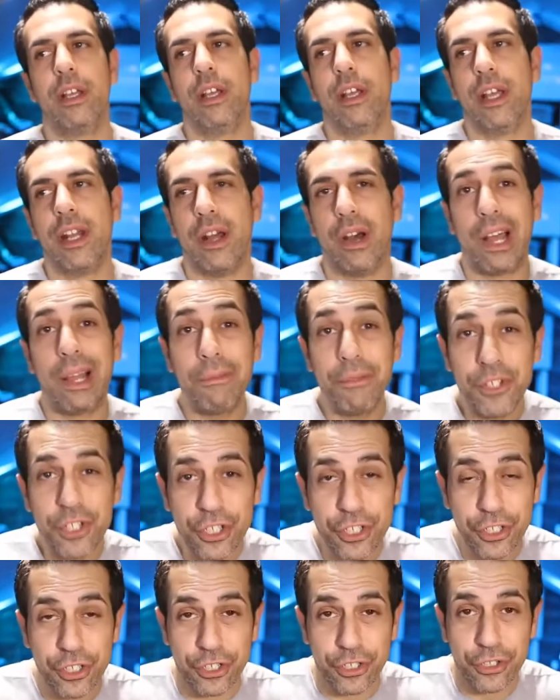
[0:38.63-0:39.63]
Now, I'm
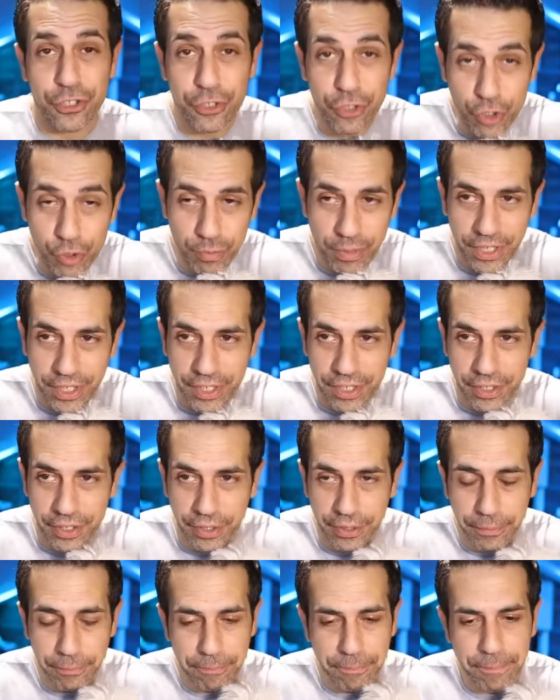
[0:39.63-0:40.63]
just assuming
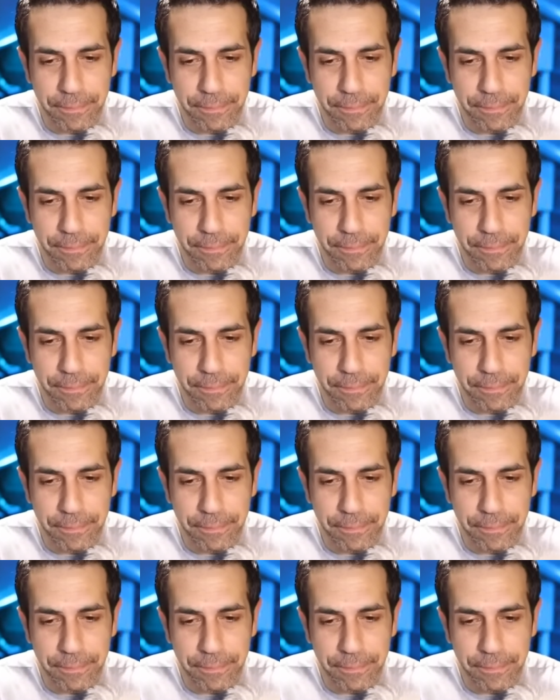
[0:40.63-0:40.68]
here